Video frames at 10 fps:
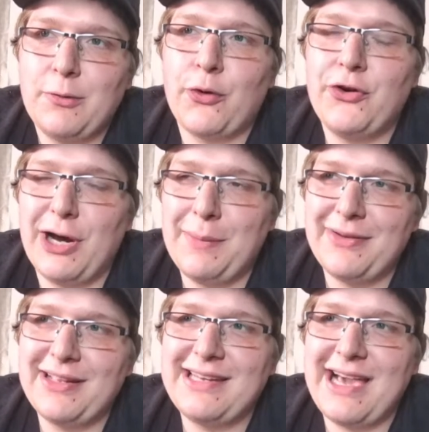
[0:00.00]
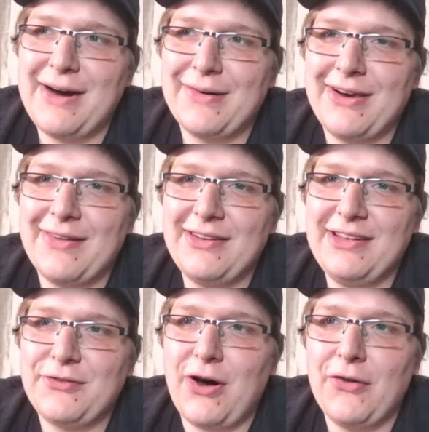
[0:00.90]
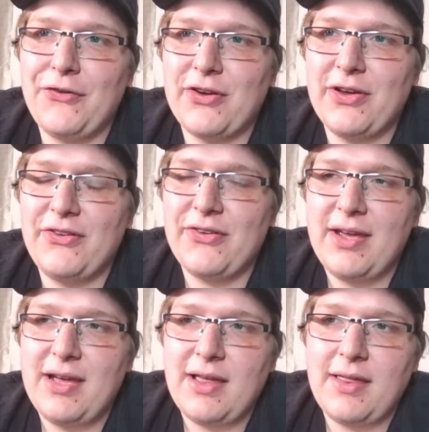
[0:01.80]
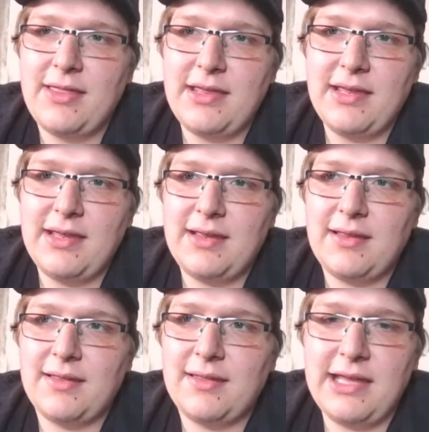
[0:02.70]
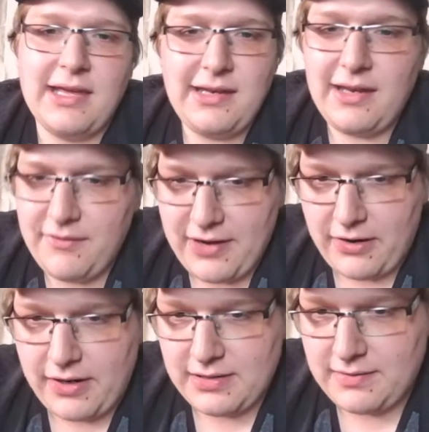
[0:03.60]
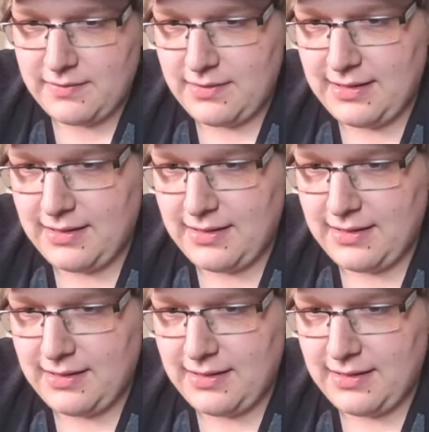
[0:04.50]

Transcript: we're doubling down on these falsehoods. The Indian variant,